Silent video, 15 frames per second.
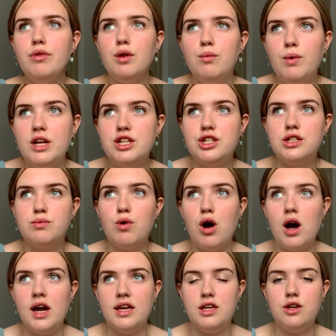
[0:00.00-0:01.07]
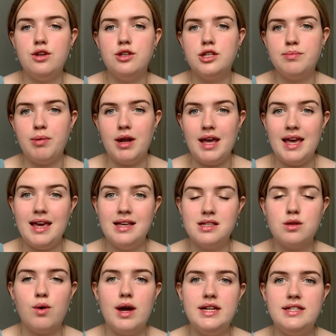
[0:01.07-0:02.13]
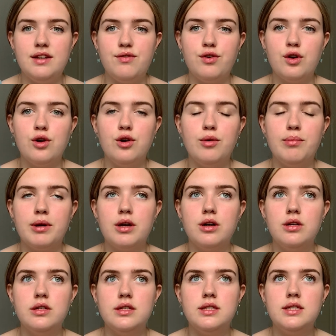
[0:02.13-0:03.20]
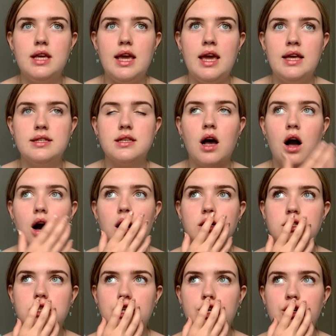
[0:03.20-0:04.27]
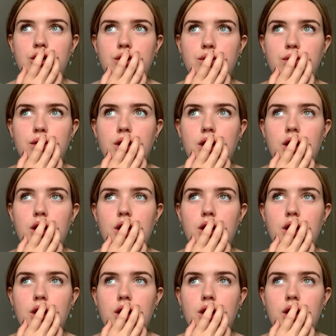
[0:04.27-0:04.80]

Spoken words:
which is what I used, but it is quite difficult because it's hard to,